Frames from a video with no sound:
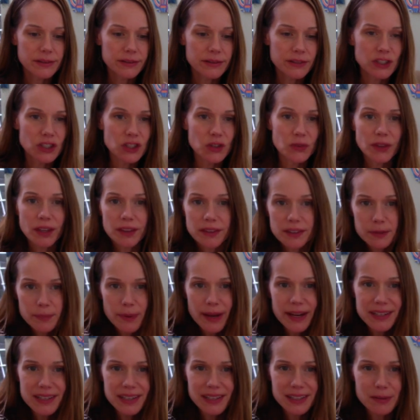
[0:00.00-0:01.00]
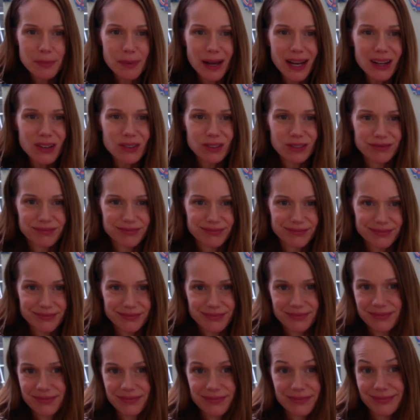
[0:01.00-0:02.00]
do you think this painting is about?
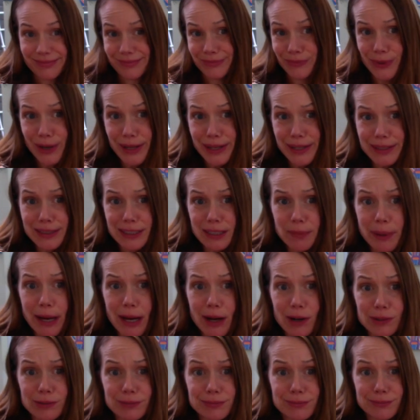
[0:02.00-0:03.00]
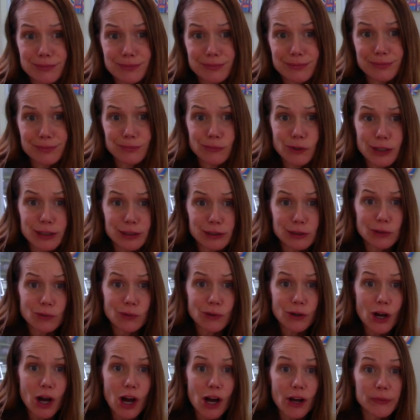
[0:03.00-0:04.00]
What is it about? What's
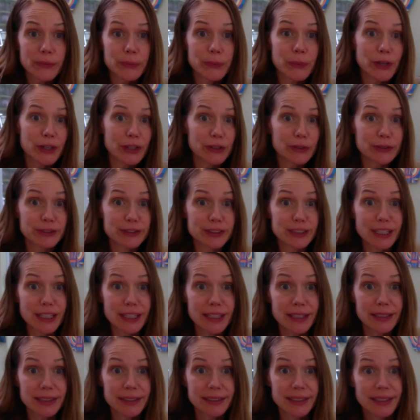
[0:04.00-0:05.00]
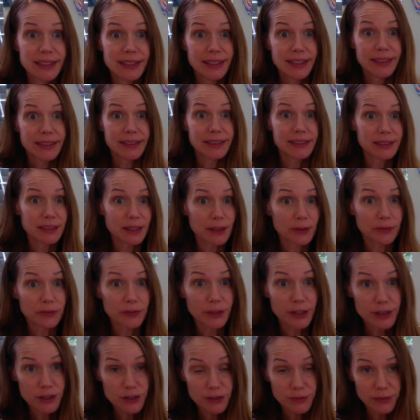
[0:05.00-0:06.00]
going on? What do you see? Is it a
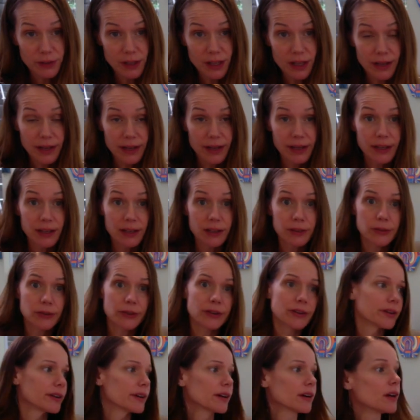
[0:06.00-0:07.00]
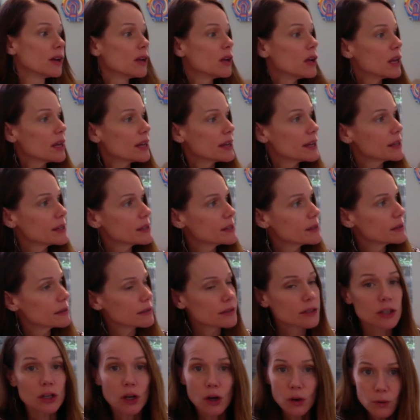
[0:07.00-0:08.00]
fish flying or, it,
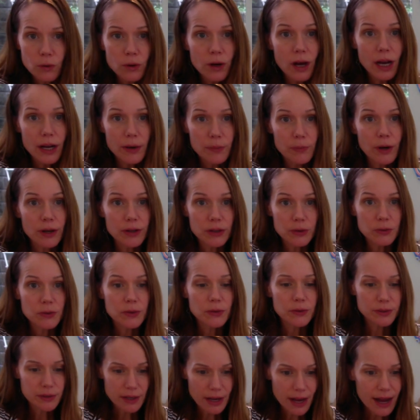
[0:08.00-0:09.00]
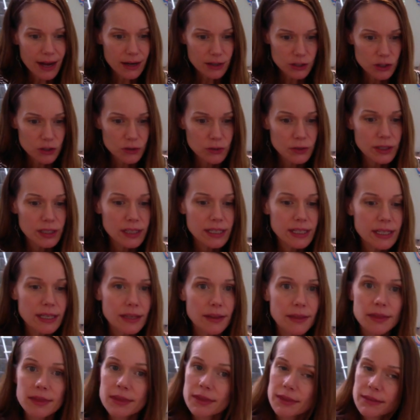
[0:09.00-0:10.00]
you know, I want you to
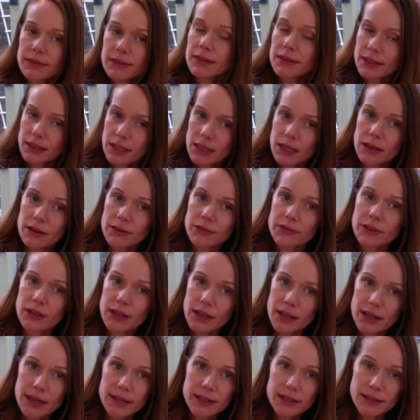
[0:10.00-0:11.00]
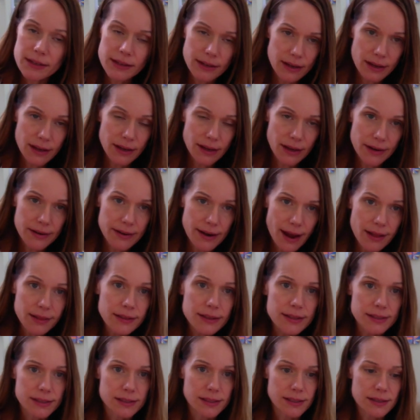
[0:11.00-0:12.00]
actually give an
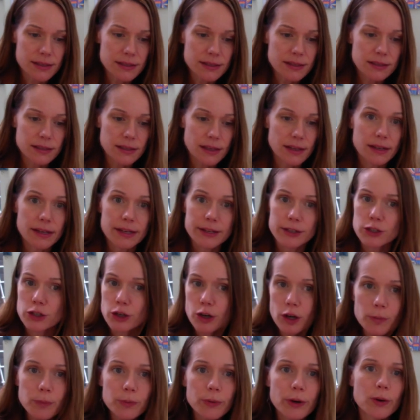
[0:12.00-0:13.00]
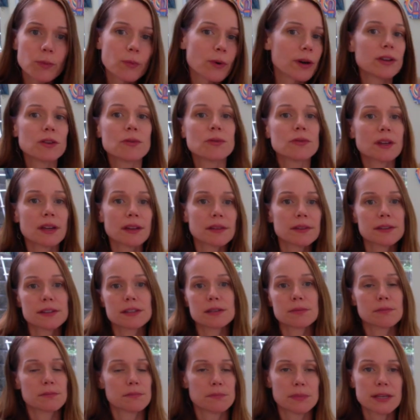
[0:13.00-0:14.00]
analysis and interpret what you think
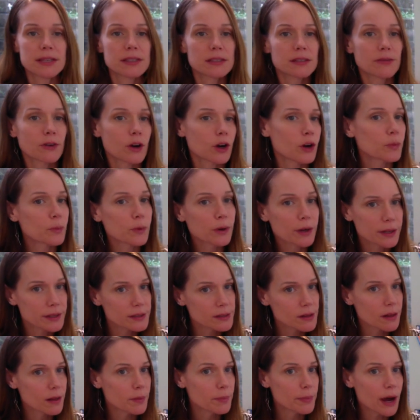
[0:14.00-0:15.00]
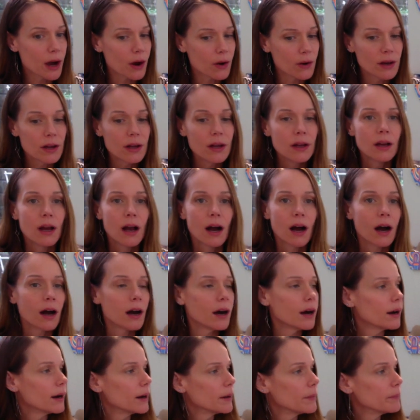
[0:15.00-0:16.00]
this piece of artwork is all about.
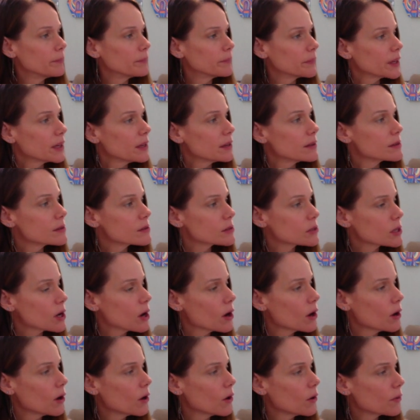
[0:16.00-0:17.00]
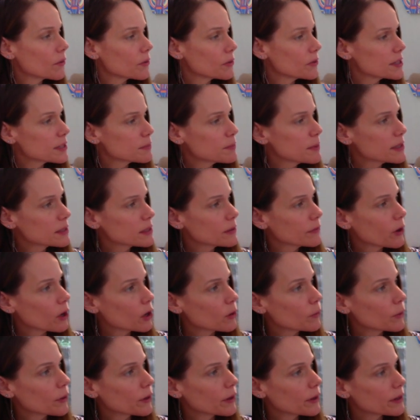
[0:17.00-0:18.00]
Um, so this piece of
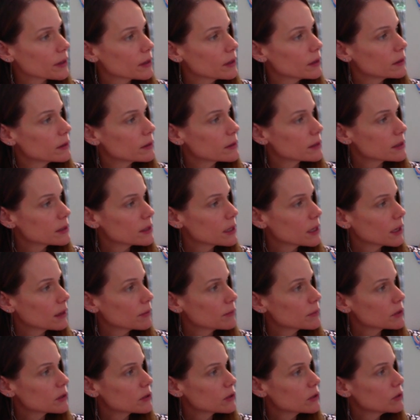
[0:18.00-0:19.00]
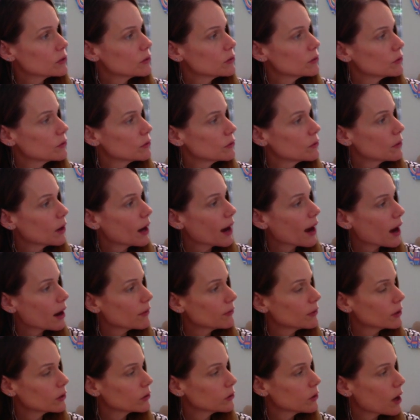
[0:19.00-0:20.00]
artwork seems to
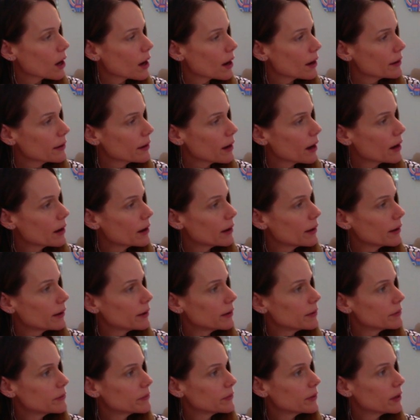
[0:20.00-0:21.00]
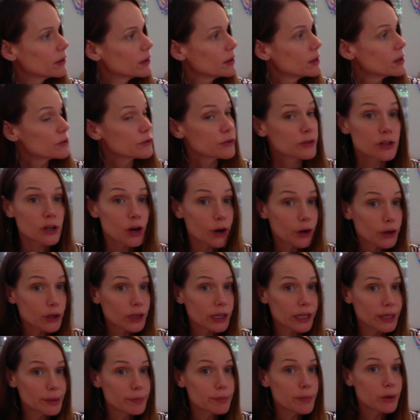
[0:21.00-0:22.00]
have a lot of
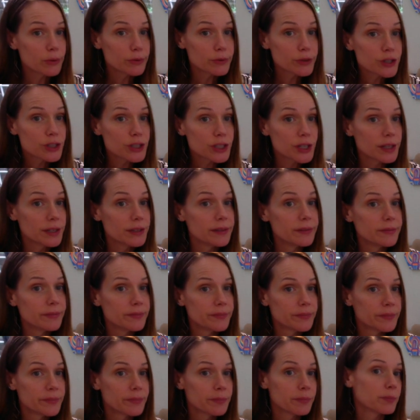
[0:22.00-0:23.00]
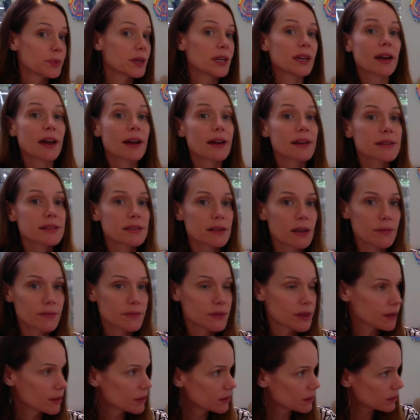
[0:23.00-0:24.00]
dark emotion because of
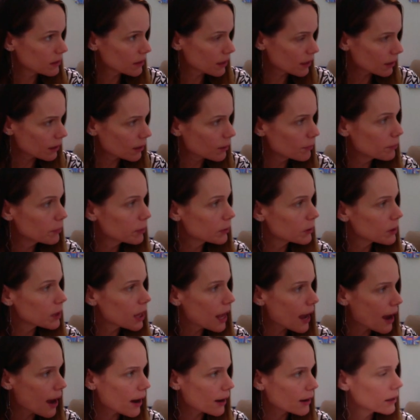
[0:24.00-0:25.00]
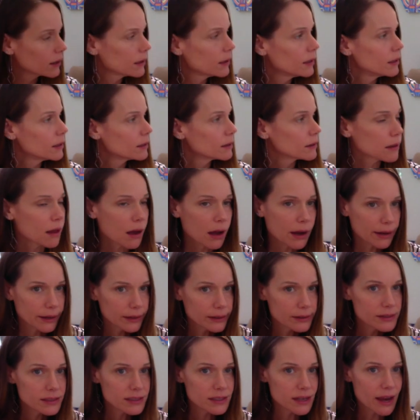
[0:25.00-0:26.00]
the thick black
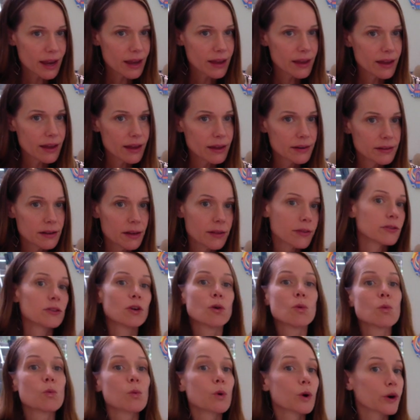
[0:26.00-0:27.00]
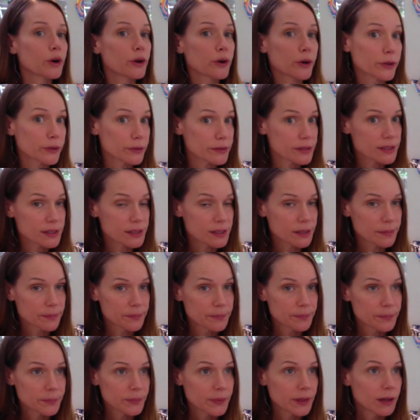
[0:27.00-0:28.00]
lines and the words
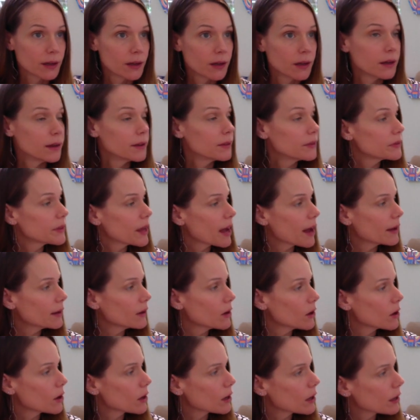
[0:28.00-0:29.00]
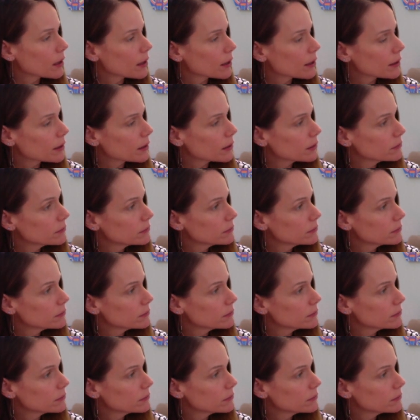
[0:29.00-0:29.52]
that are,